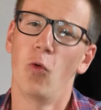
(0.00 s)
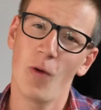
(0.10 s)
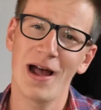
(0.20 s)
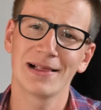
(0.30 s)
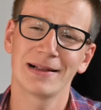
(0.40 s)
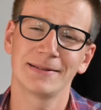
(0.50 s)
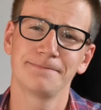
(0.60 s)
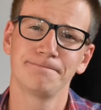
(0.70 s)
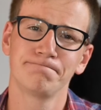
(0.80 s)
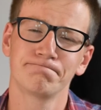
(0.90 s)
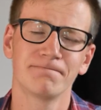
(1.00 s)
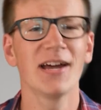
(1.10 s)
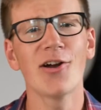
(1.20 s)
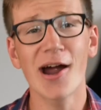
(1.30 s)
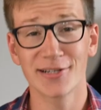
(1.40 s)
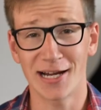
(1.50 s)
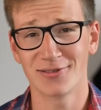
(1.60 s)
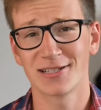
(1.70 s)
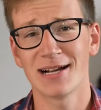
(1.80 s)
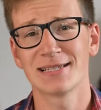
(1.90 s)
Well, there are
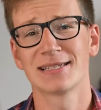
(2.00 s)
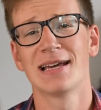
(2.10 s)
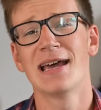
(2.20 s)
downsides,